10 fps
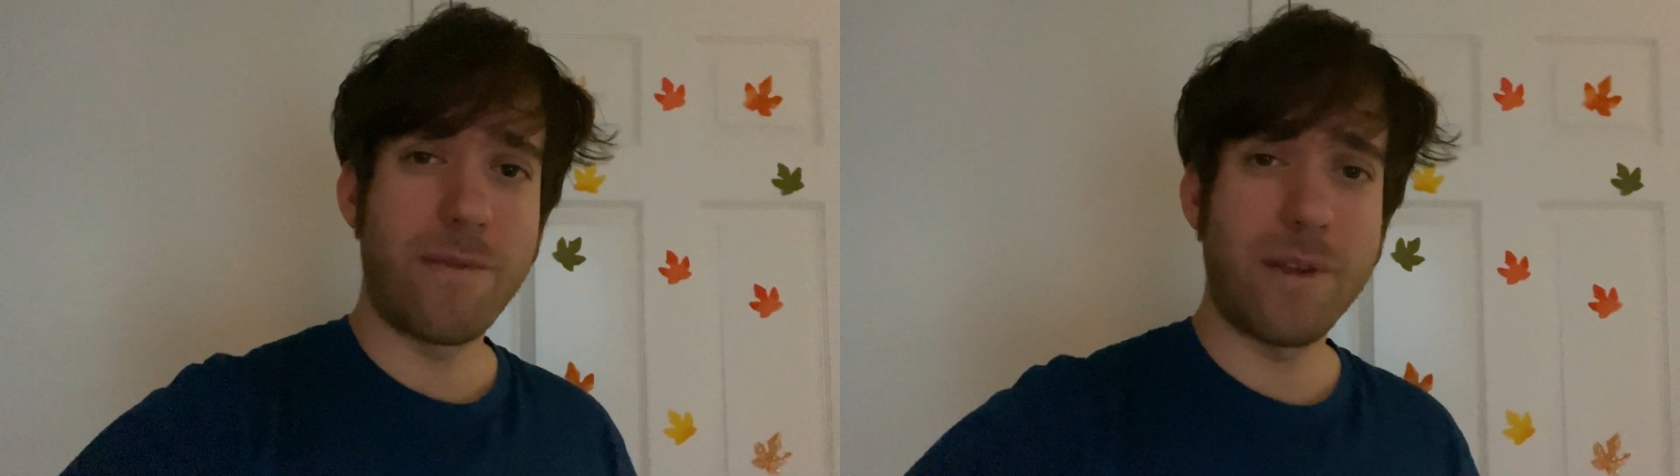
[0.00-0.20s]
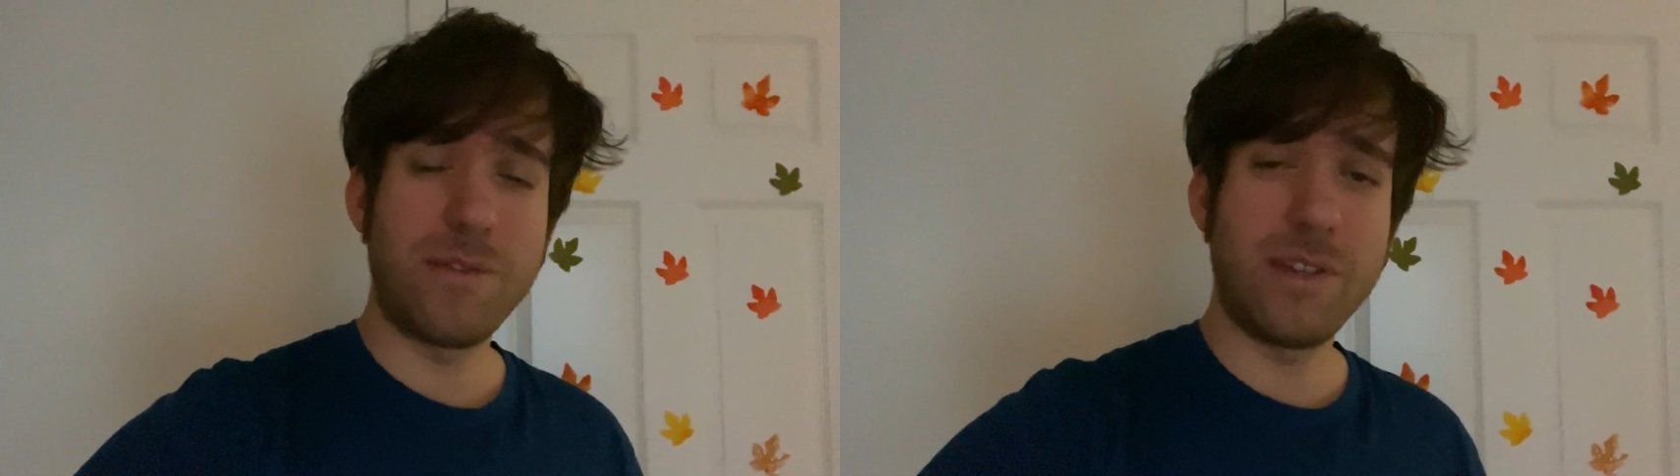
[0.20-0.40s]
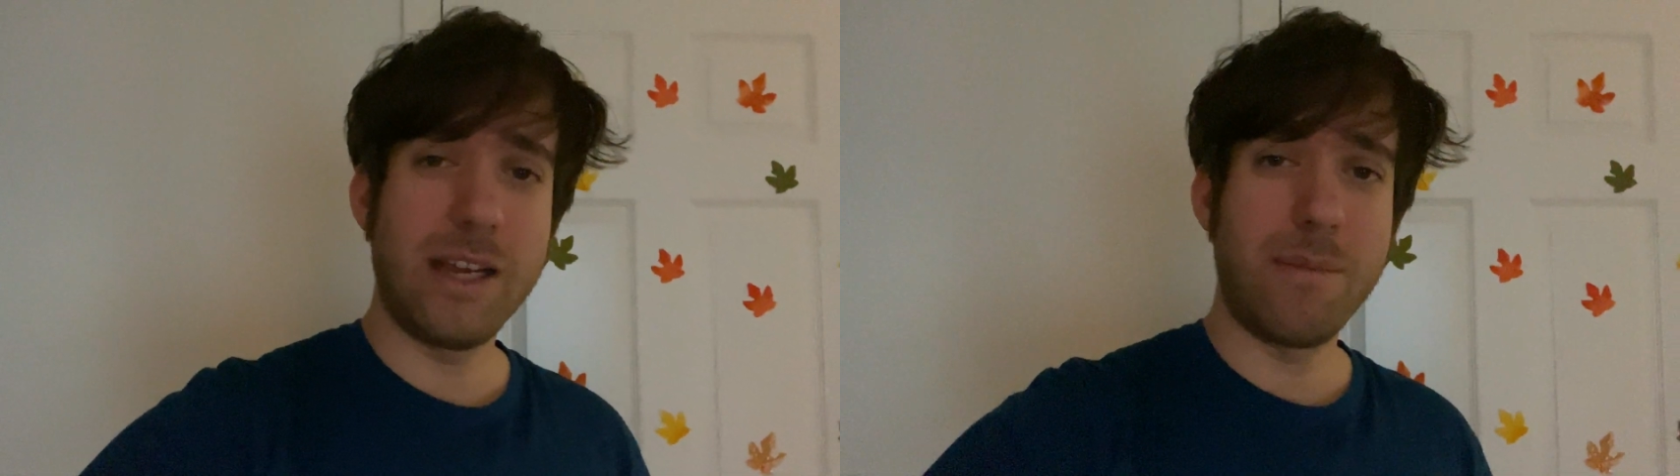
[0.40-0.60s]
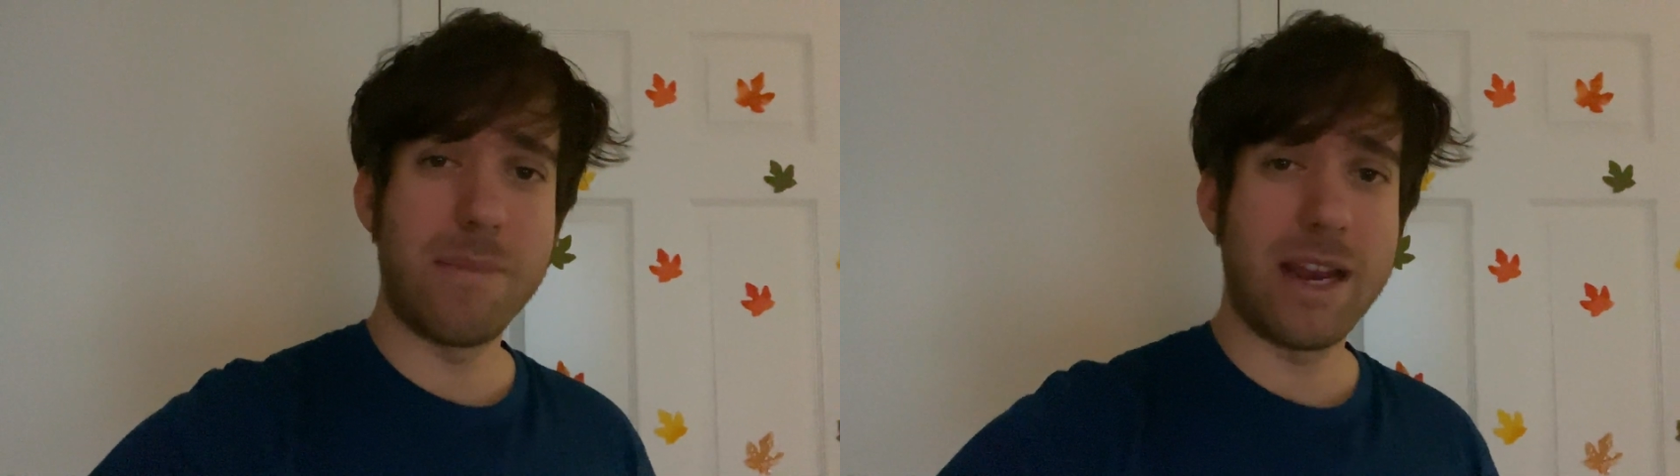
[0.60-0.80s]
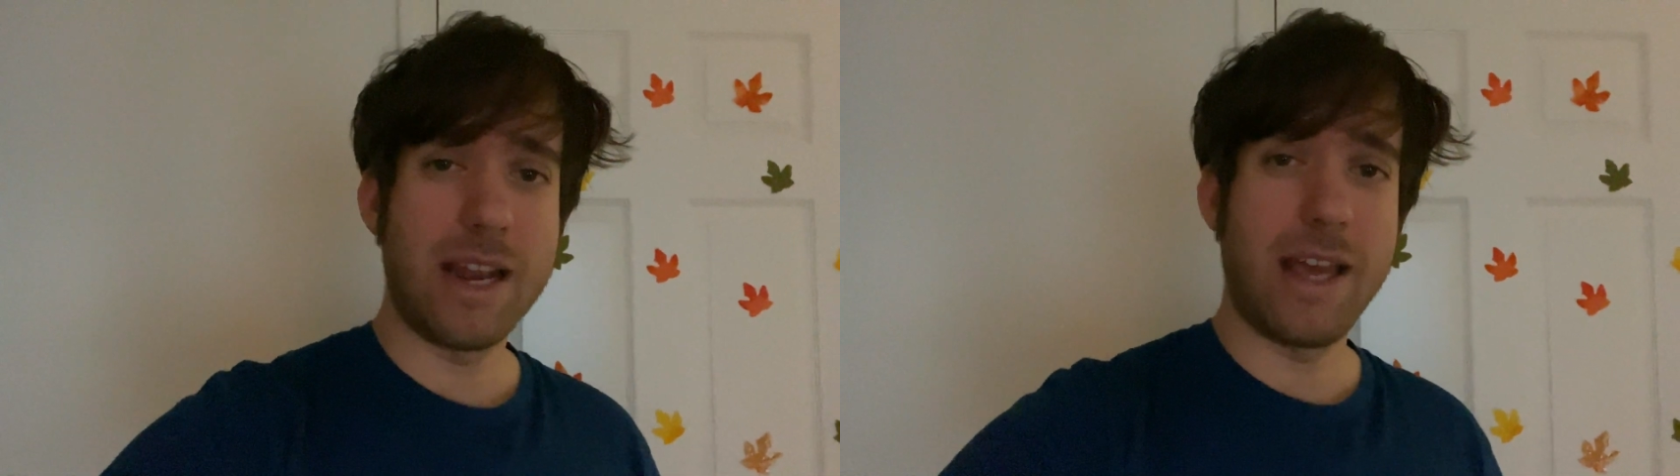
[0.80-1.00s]

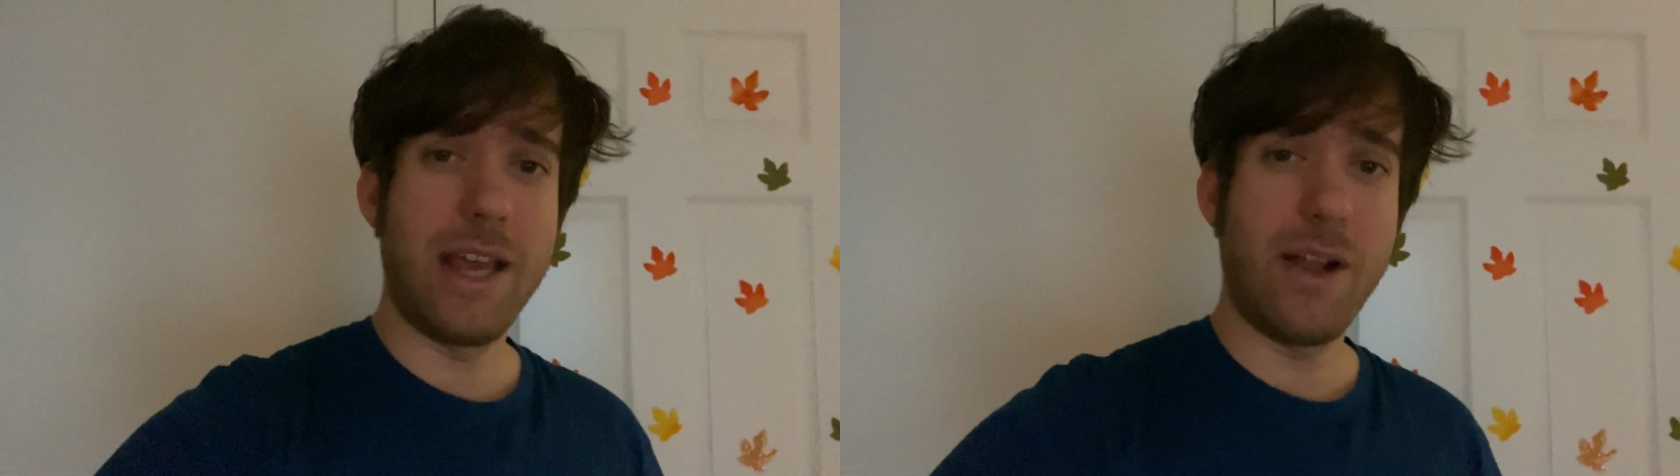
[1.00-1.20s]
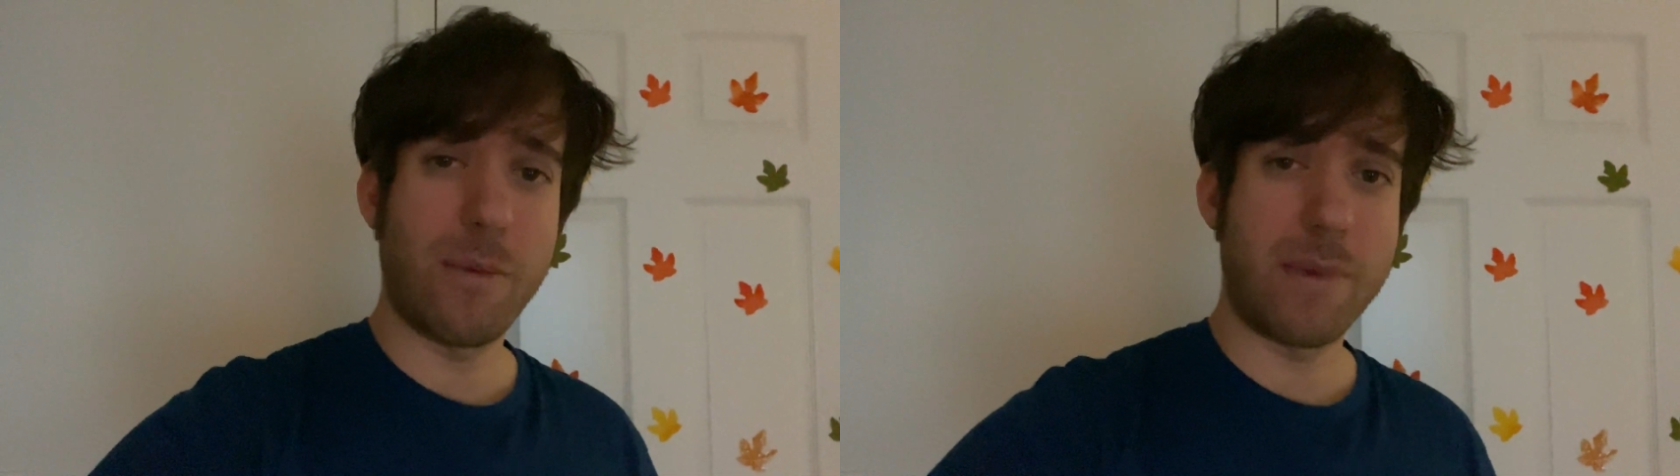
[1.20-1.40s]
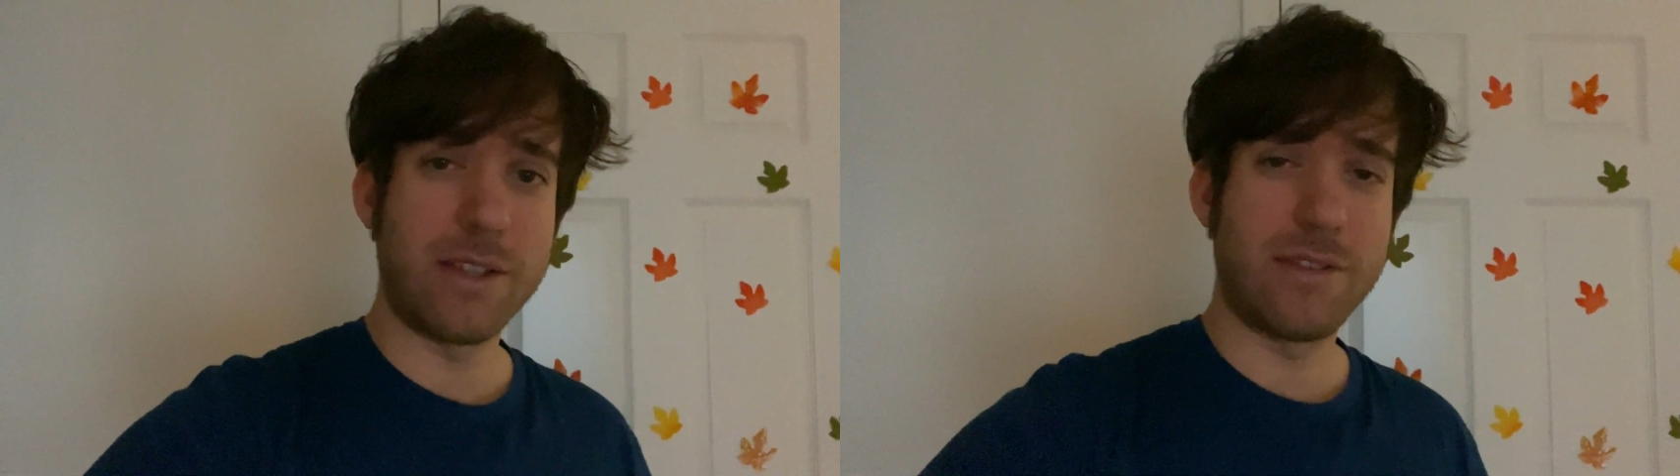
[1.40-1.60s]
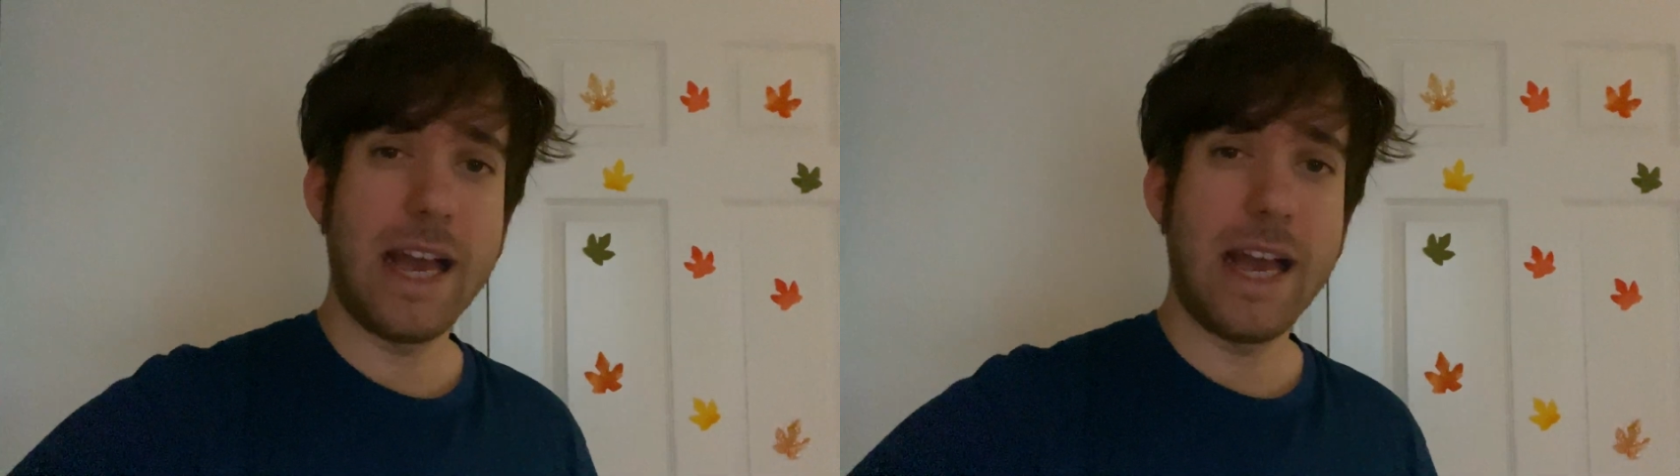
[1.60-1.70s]
15-minute increments,